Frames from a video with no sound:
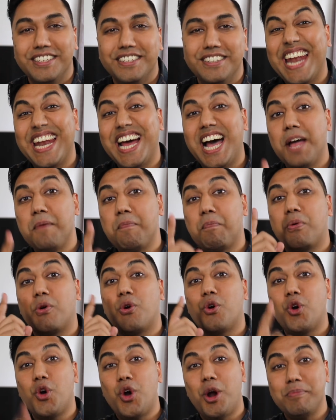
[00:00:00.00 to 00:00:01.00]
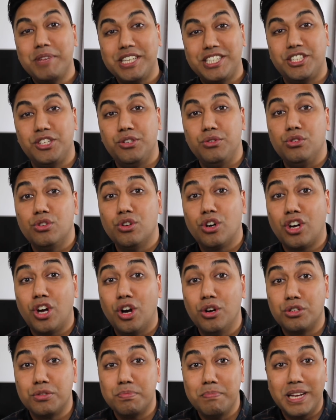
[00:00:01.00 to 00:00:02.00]
And I promise you, your
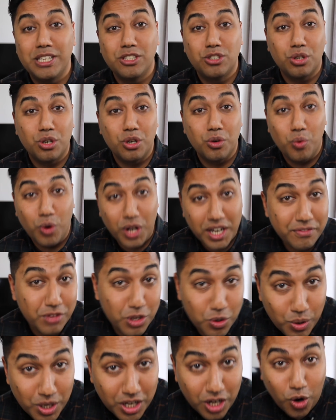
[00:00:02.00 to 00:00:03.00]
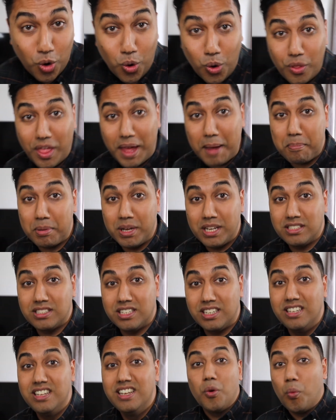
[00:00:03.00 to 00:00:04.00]
coach, mentor, or whatever you want to call that
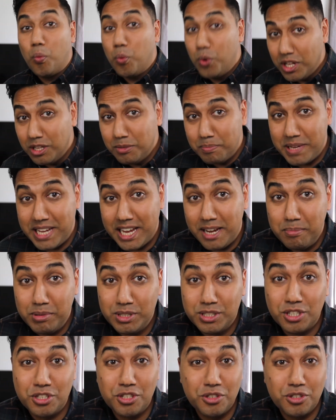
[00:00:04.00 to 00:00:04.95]
person will be able to